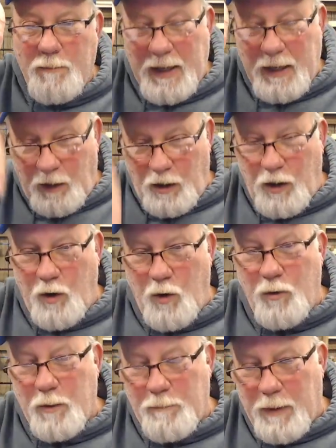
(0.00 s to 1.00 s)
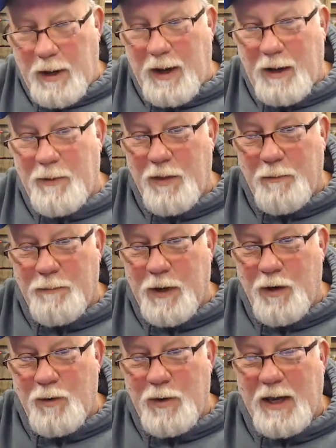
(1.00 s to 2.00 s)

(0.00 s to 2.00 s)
below the bottom of the boat,